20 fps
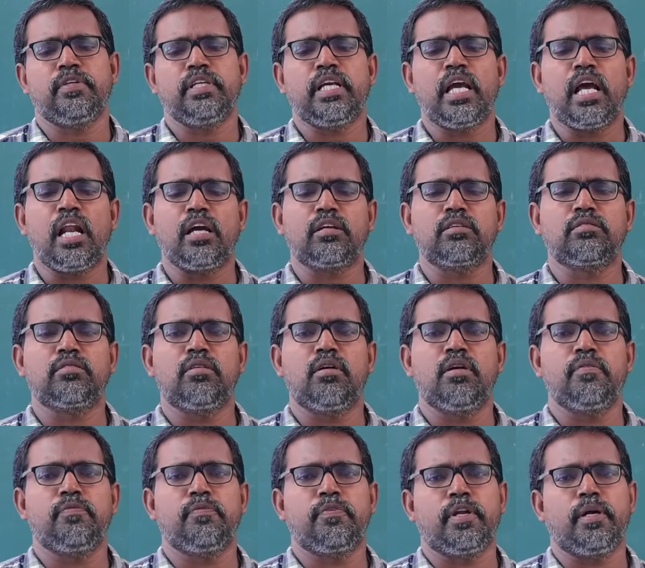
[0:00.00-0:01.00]

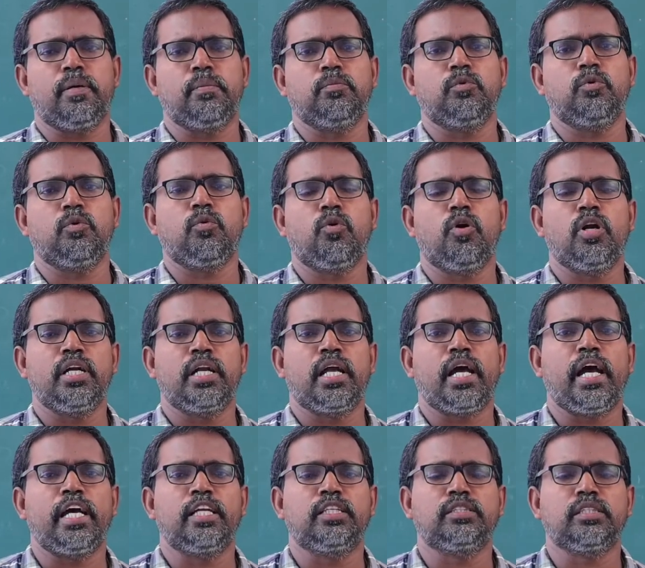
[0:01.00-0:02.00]
electron from one
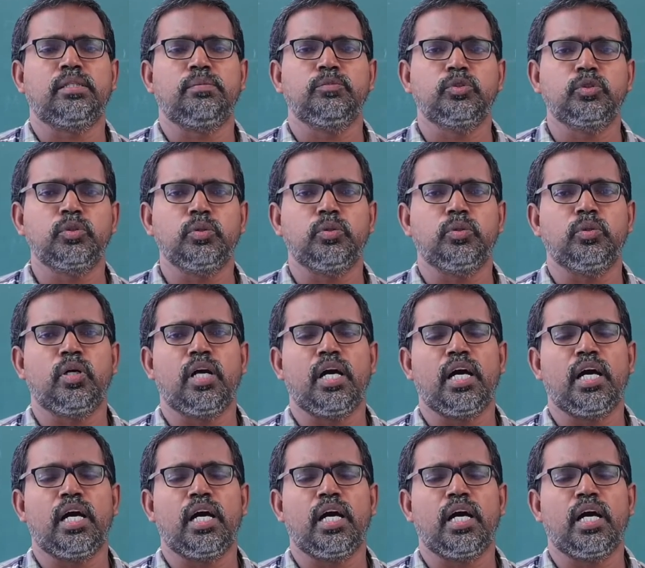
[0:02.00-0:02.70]
atom to